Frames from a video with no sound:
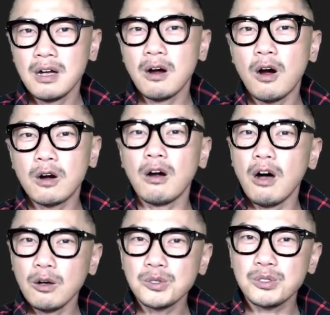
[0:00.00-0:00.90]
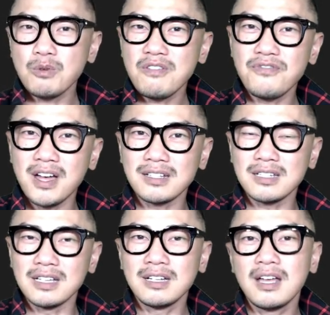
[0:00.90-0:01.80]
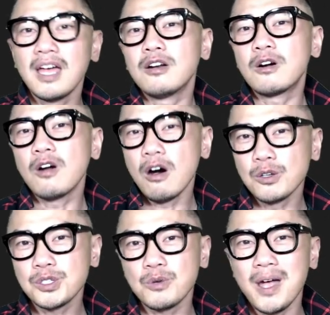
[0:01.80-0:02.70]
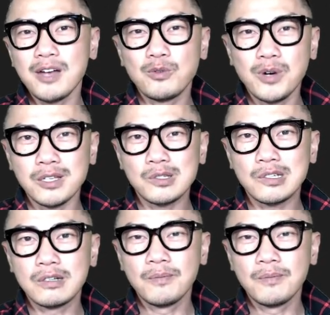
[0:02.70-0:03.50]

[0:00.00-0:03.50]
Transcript: are also affected and are also at risk.